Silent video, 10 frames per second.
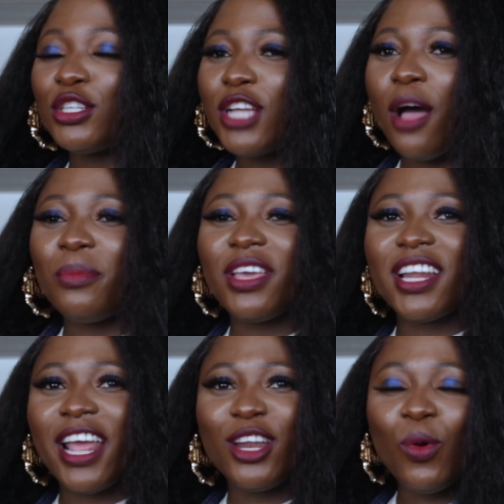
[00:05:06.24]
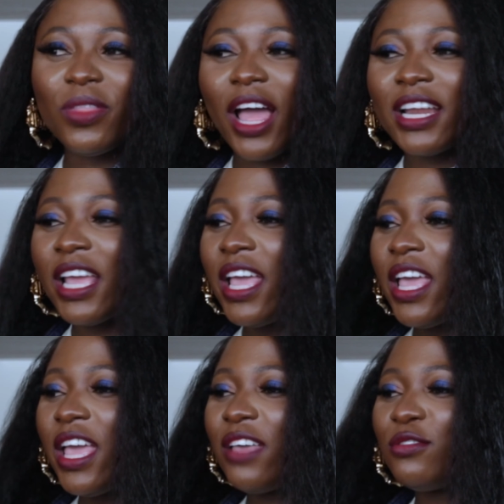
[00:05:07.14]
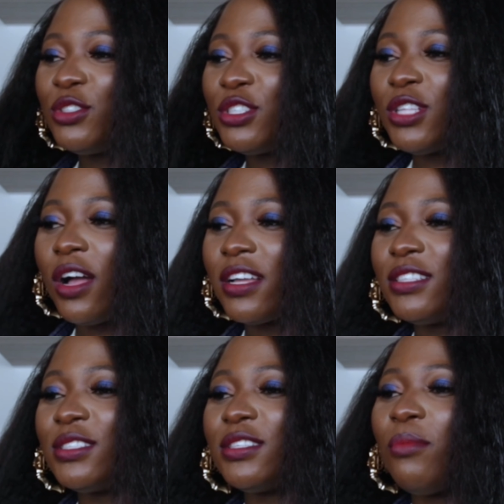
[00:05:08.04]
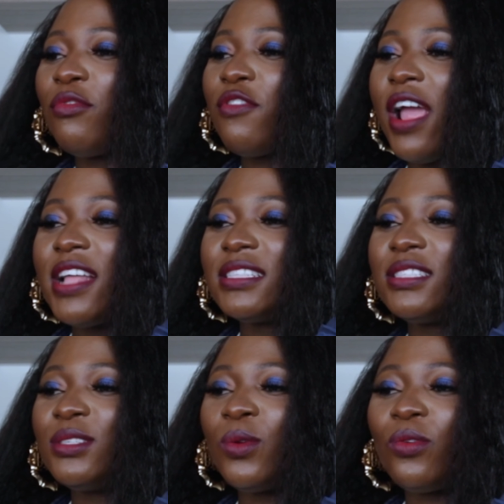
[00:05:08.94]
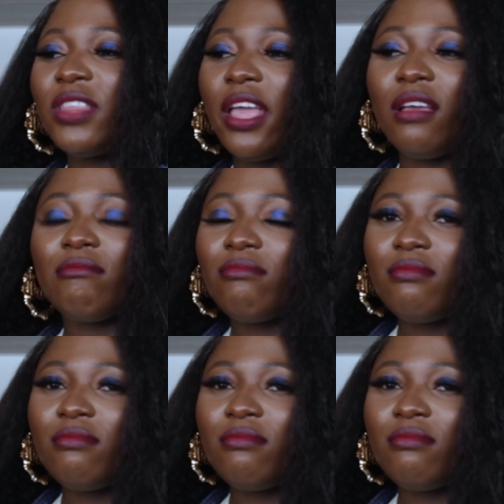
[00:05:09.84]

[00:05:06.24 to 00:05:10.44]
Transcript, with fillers: be a topic, and I know that even just talking to some friends, you know, they